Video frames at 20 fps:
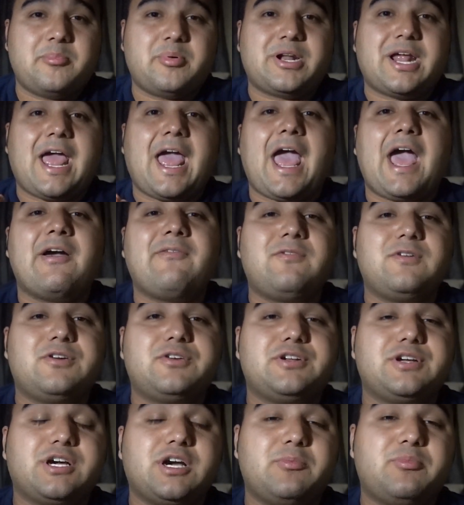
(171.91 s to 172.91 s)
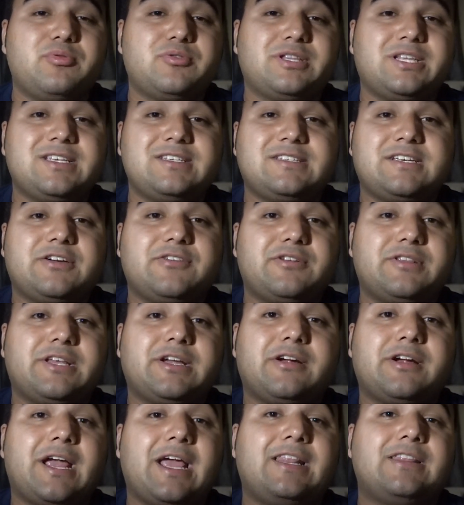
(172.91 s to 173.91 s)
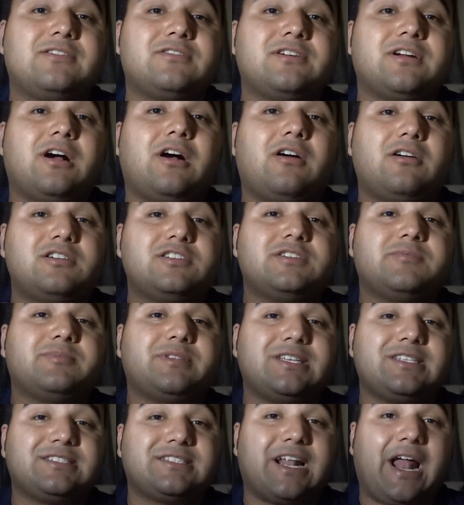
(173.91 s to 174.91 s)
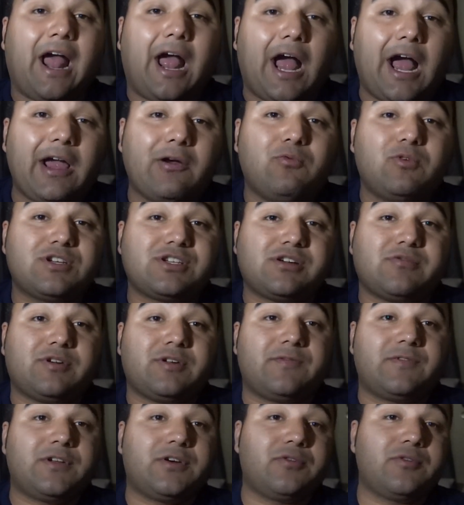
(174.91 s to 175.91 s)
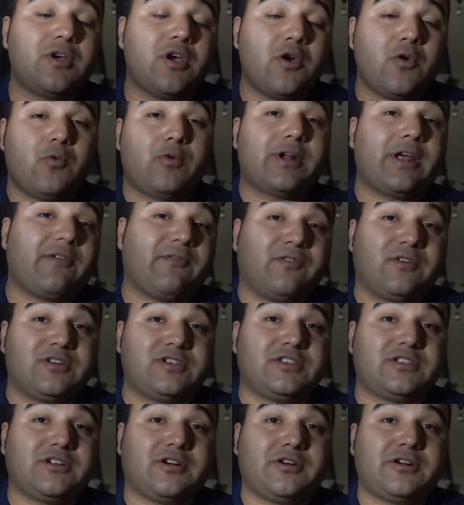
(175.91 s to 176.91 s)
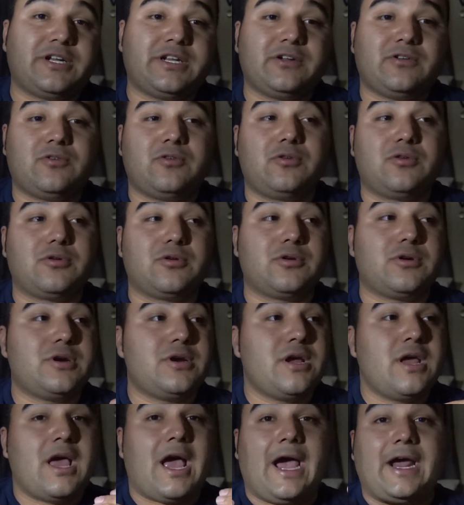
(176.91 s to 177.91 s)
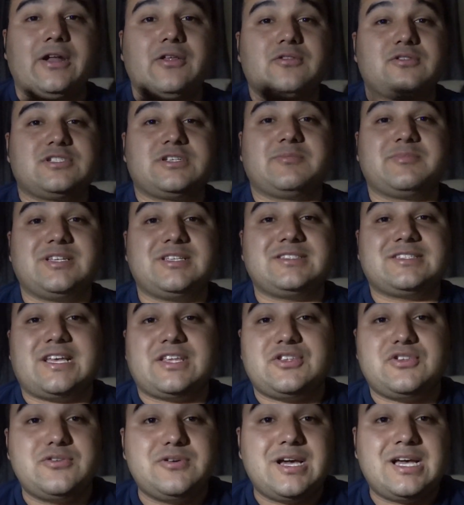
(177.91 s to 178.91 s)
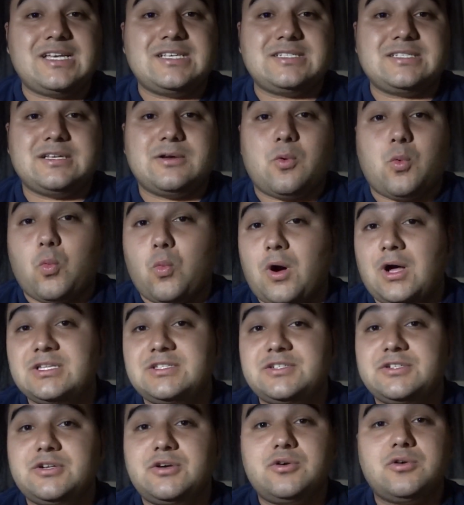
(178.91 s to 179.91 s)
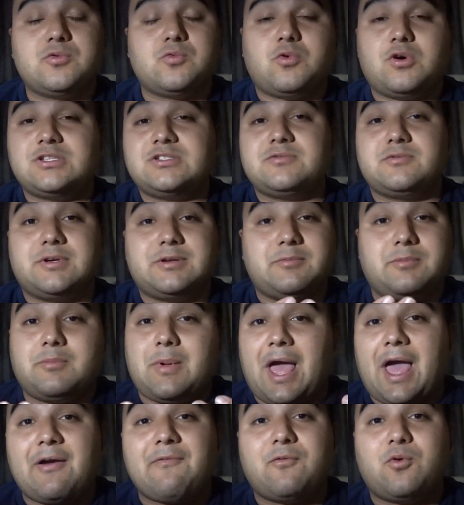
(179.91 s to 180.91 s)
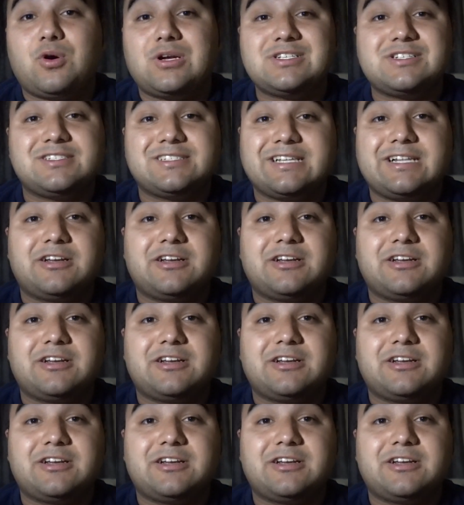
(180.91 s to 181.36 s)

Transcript: but I have learned a couple things here and there, and there are some things that I, I wish I would have known when I first started, or I know there's some things that you guys want to know or want to have questions